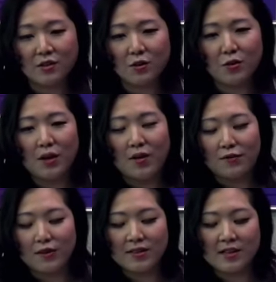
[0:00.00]
So,
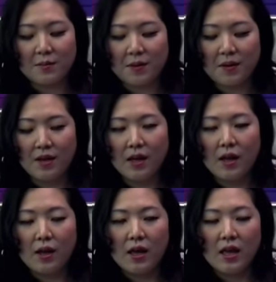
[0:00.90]
for example,
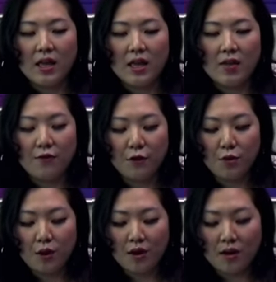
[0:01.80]
if
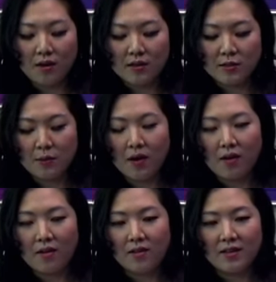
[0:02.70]
you are a
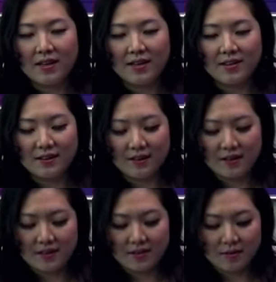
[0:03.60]
small like
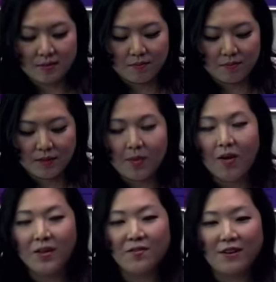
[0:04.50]
uh,
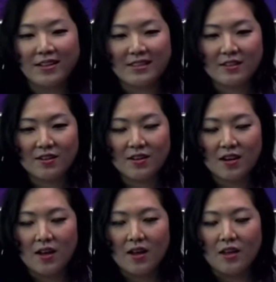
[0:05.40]
small investor,
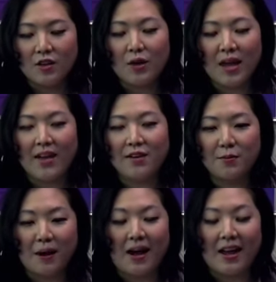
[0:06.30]
you
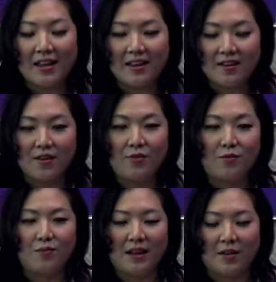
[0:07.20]
can't buy a,
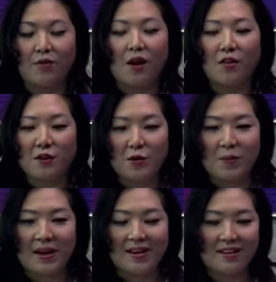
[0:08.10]
like a Rothko
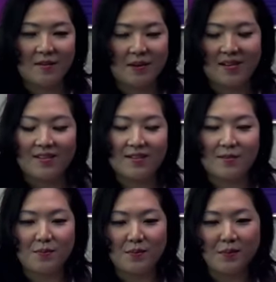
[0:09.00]
painting because it's
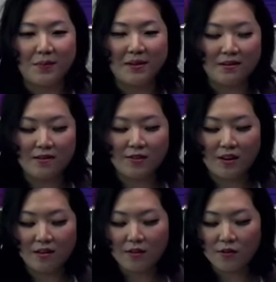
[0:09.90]
billions of
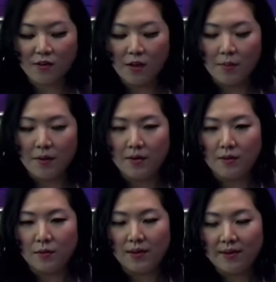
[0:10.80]
dollars. But
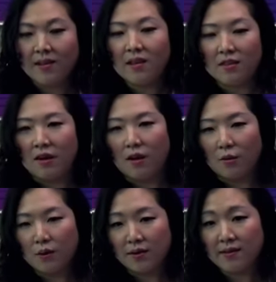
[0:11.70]
we see in the
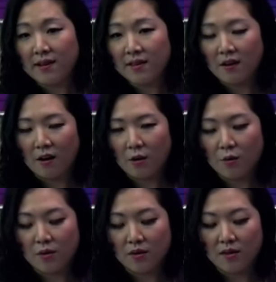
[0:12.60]
we're seeing in the art
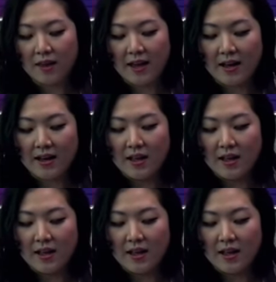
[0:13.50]
world that